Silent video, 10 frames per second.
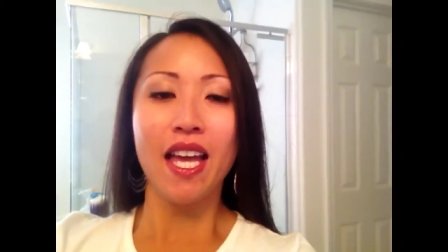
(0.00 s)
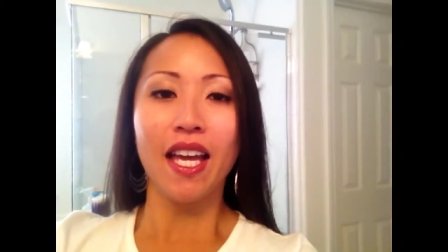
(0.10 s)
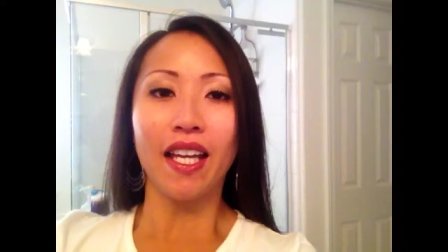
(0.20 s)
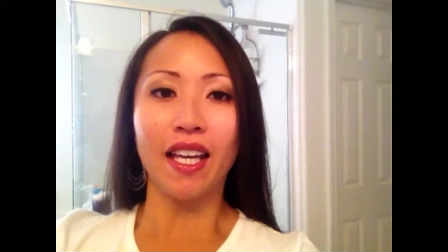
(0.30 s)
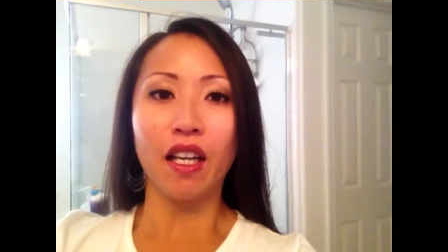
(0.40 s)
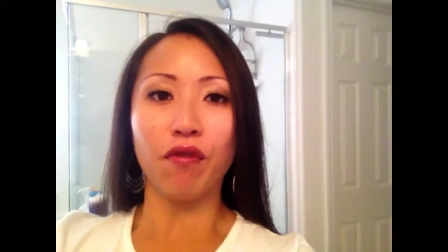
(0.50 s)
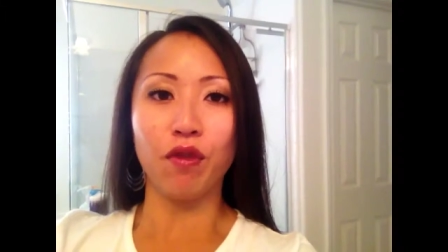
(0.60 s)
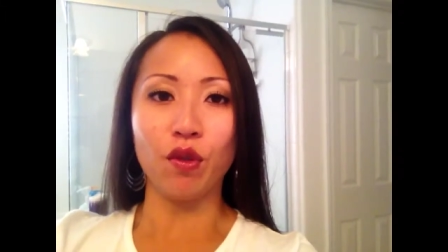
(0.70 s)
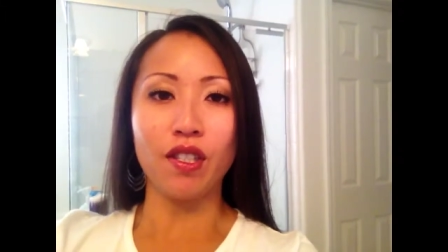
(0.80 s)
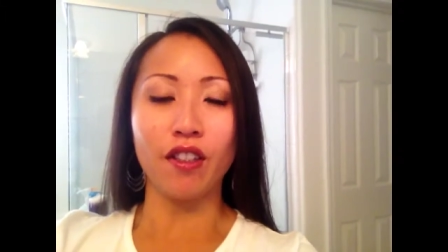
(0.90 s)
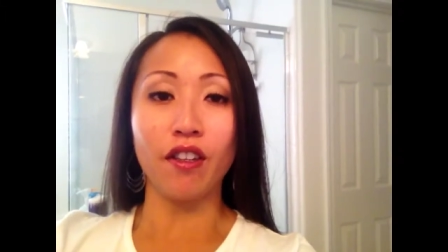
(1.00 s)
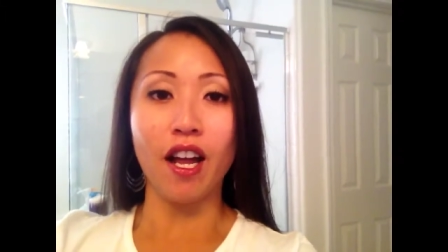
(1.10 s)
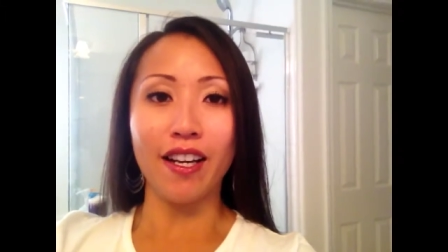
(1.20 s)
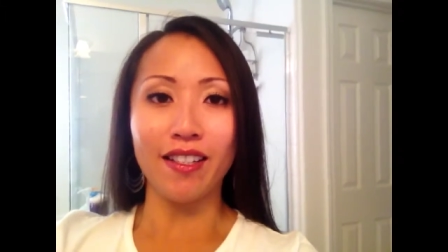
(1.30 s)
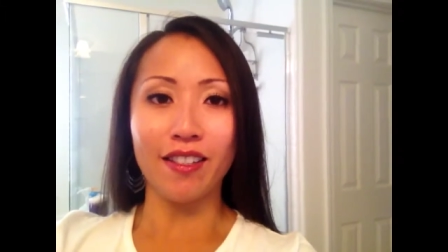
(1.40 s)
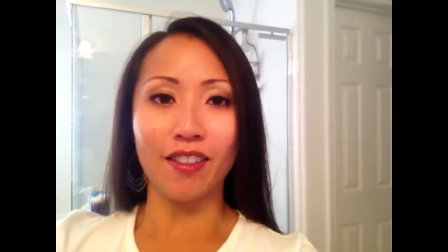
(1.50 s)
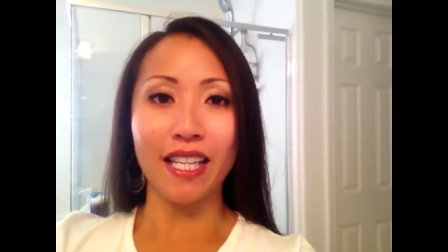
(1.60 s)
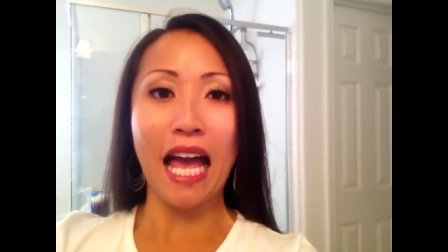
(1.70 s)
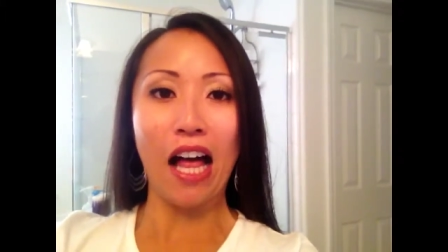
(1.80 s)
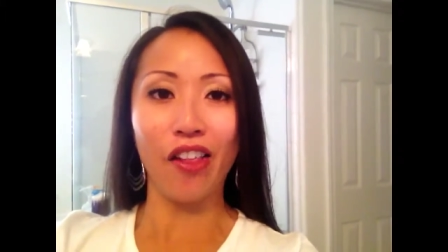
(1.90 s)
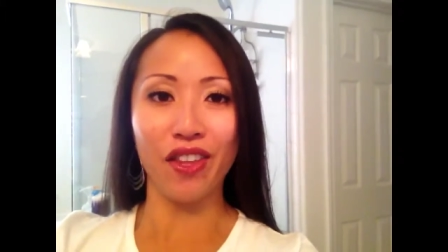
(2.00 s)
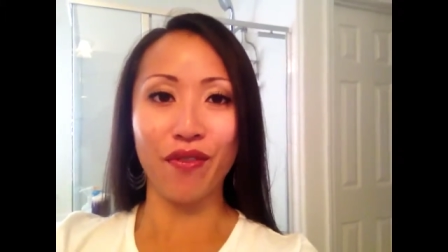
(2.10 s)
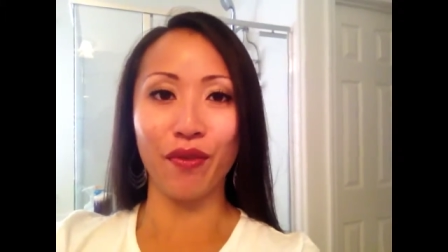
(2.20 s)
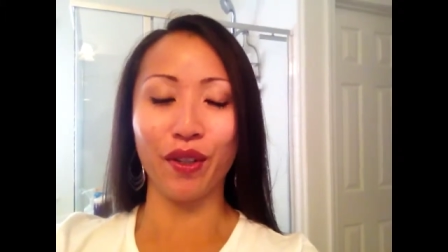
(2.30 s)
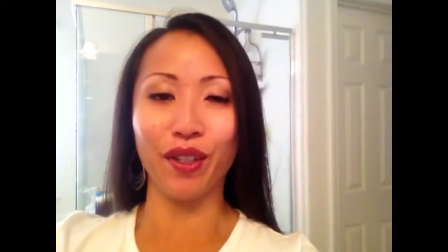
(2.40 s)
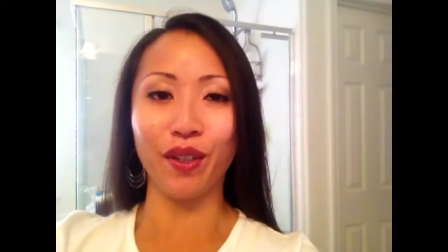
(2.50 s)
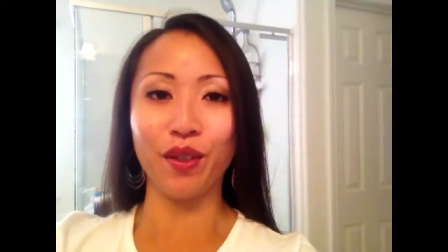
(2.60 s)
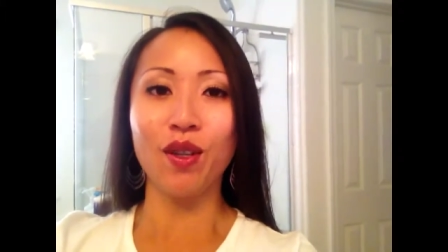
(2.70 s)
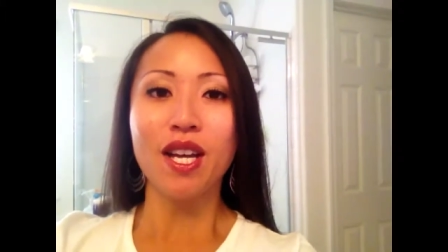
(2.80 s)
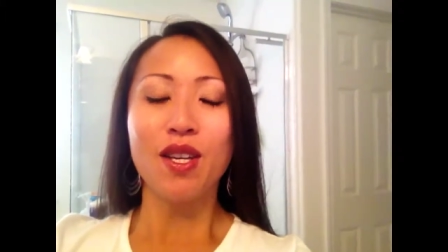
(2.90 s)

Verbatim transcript: and foods that are not necessarily healthy for you.